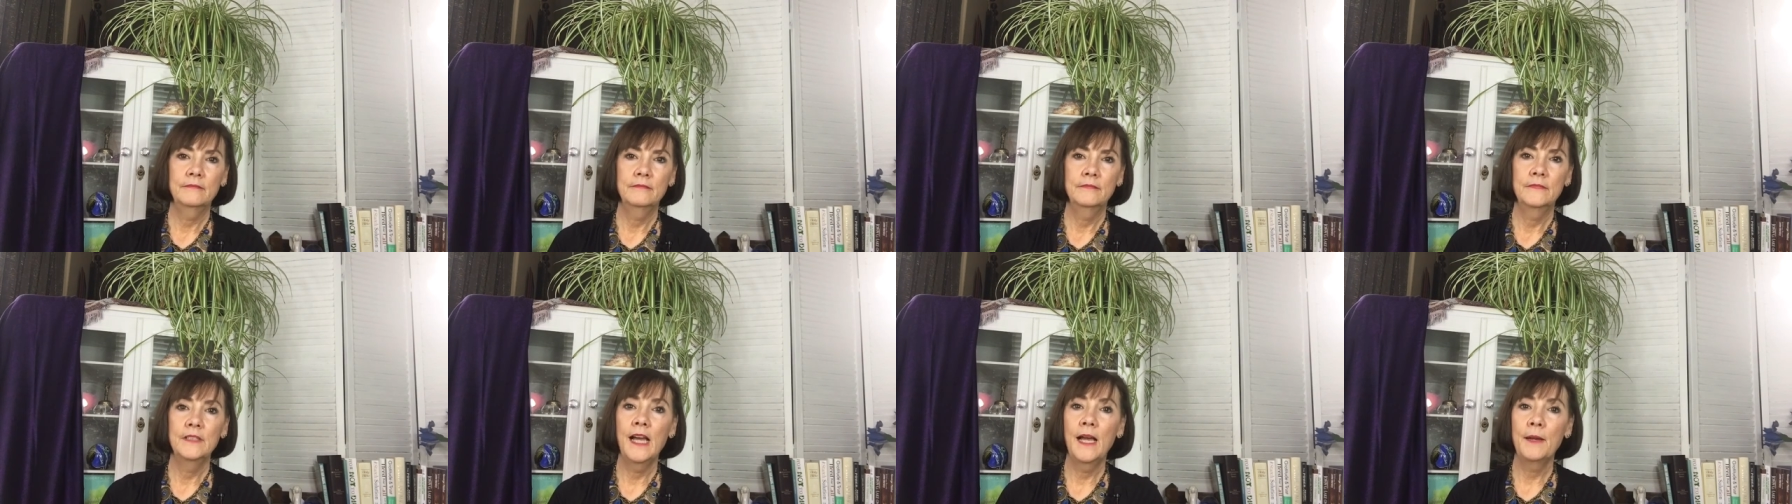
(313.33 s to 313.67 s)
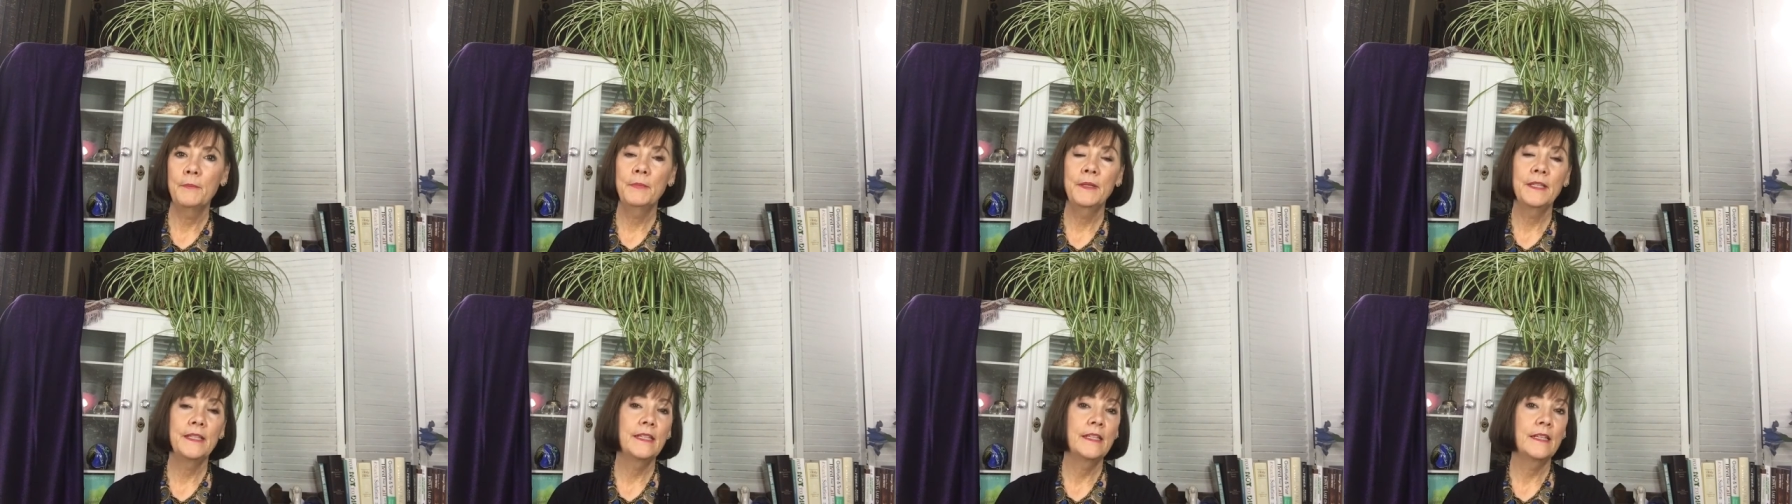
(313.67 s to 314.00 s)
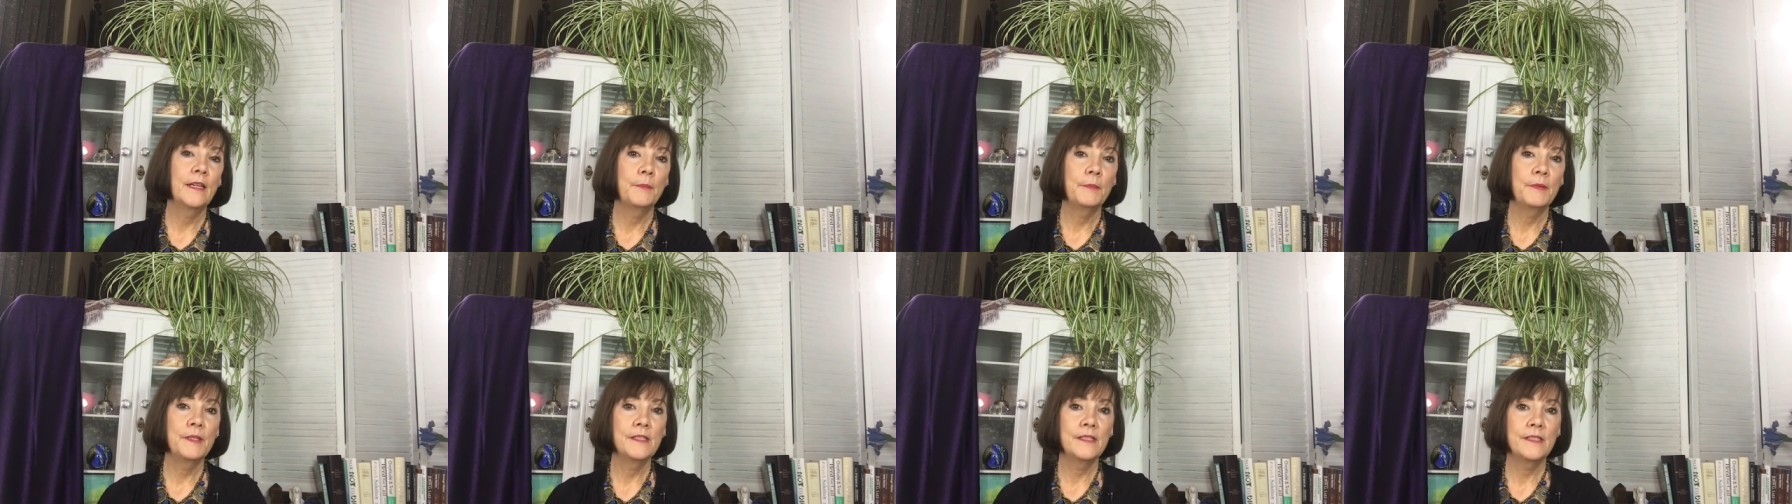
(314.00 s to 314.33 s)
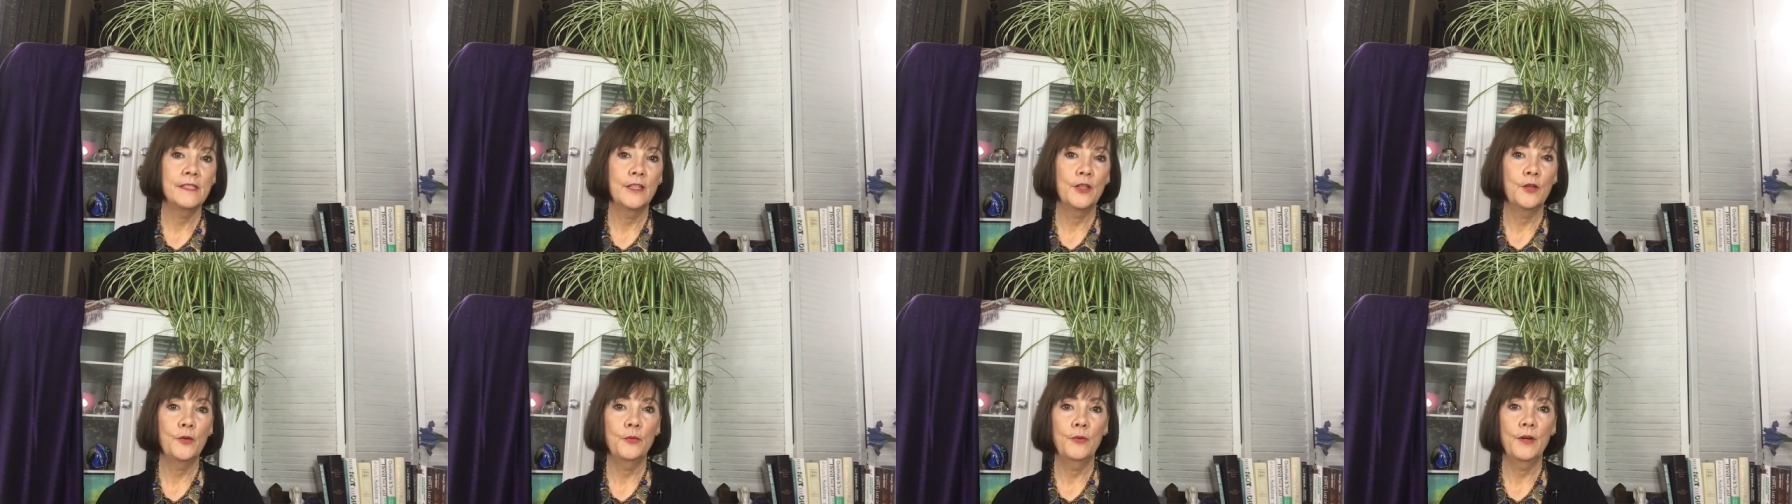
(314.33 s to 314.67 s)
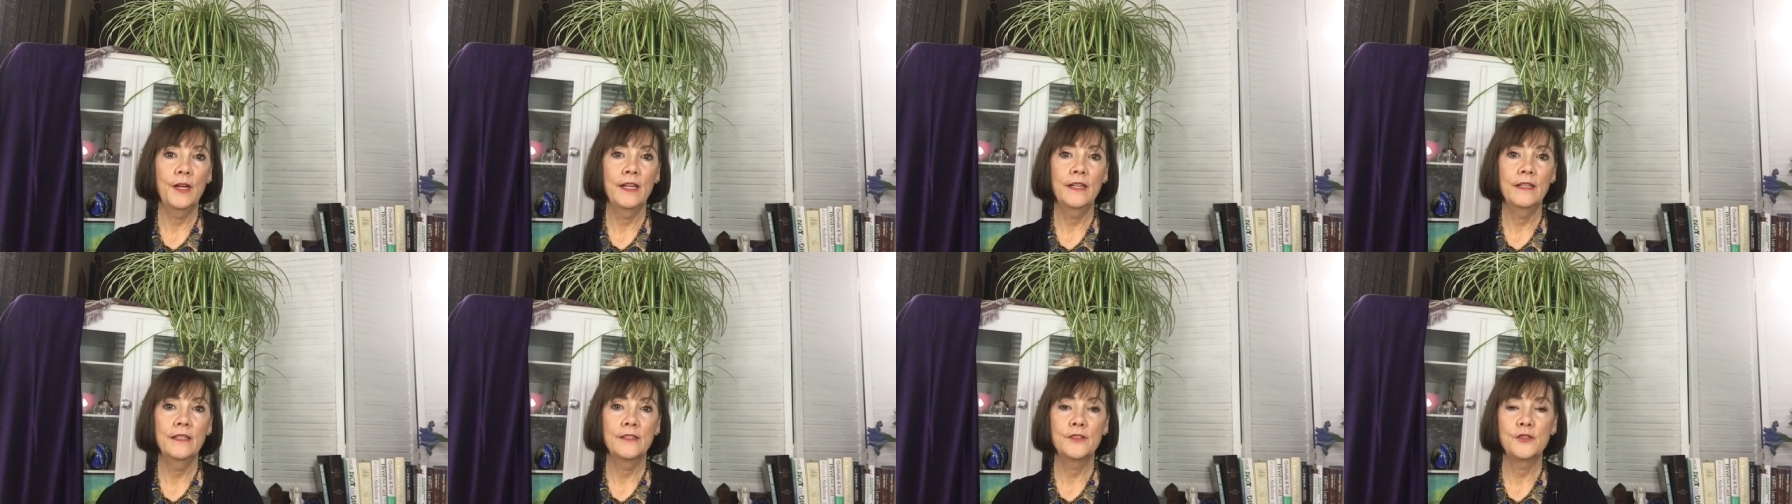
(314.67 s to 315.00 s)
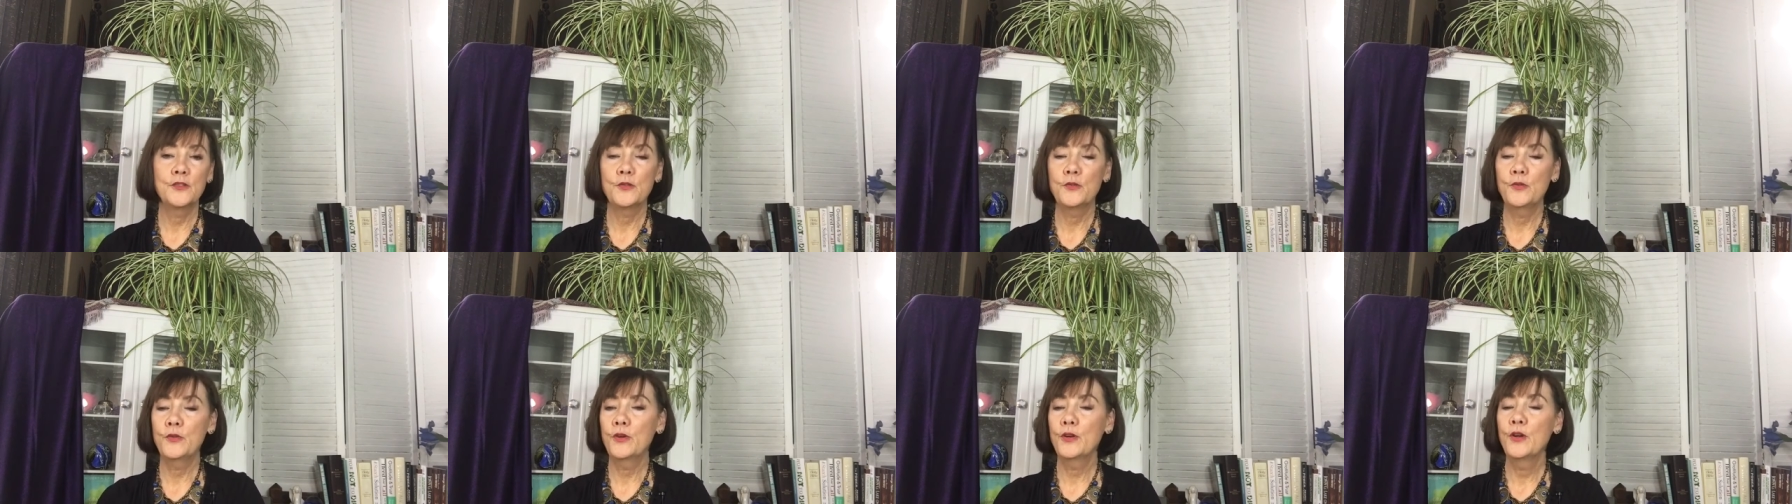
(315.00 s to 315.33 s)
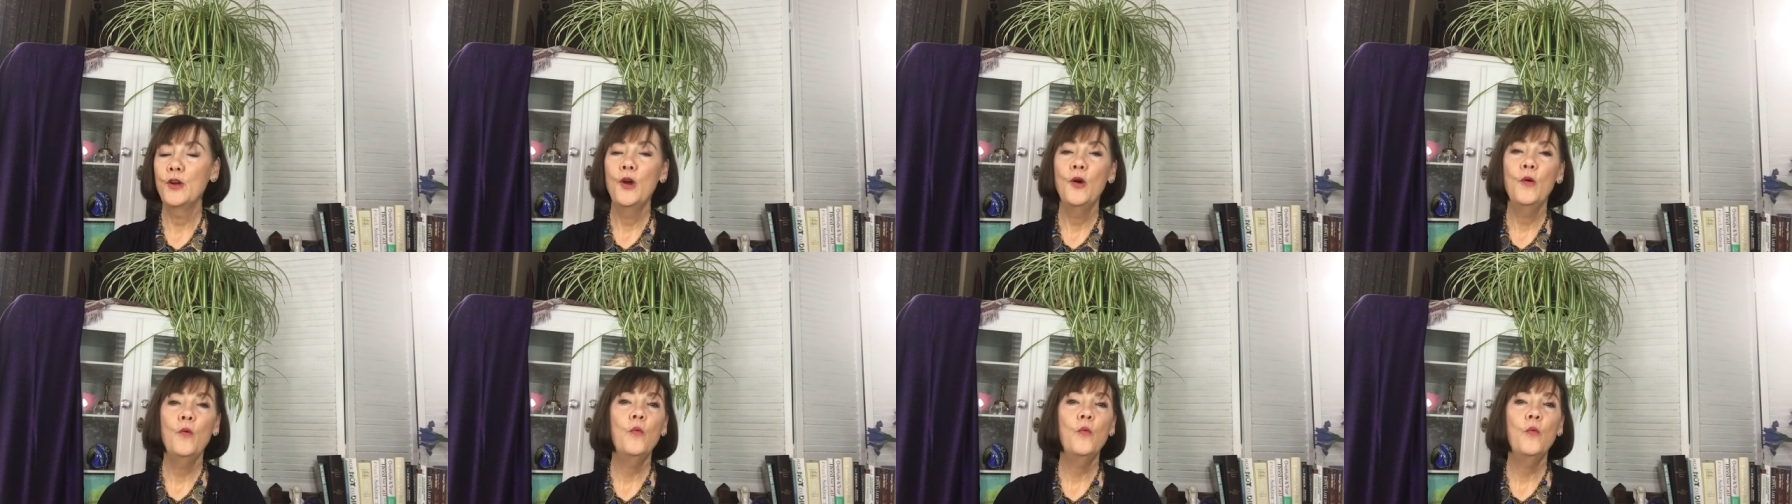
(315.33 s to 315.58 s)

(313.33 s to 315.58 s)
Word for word: not picking up the cigarette or